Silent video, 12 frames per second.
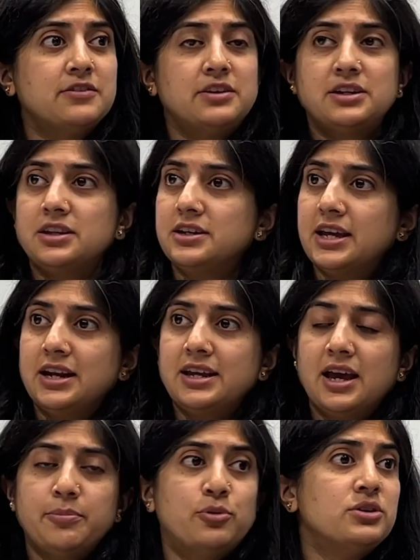Even in the Delhi
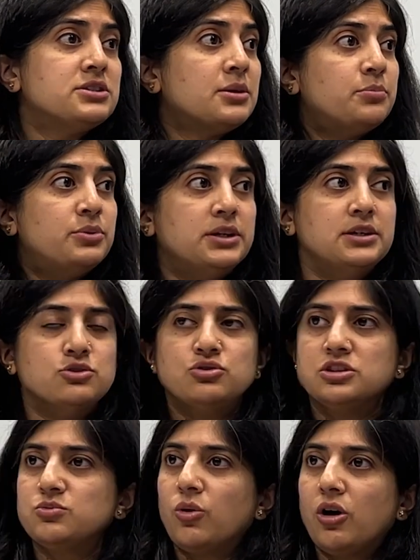airport, it's a breeze. You
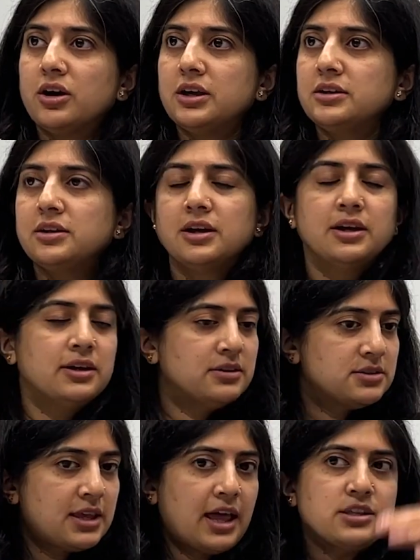just walk in,
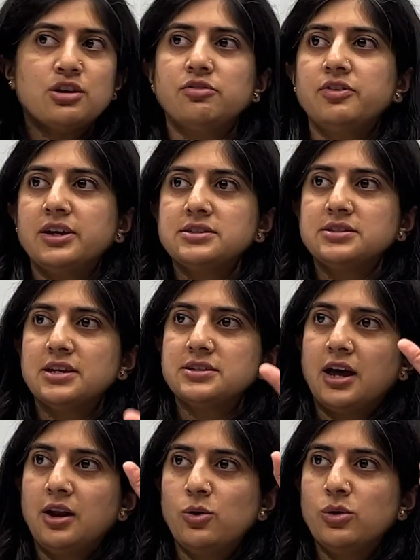scans your face, says
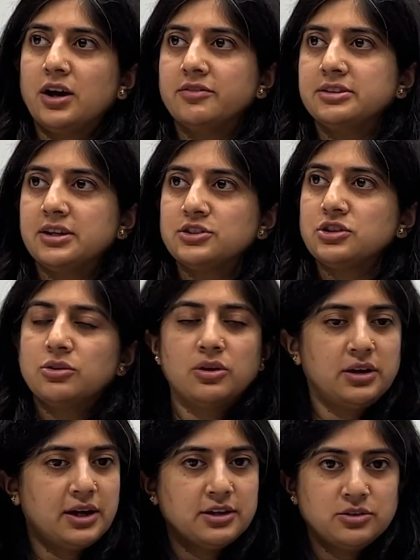hello, Kavita
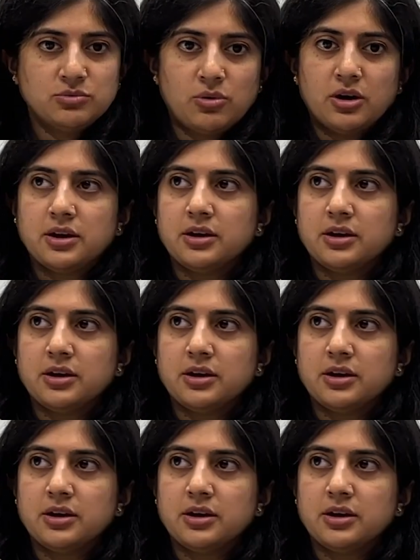Shenoy, and you walk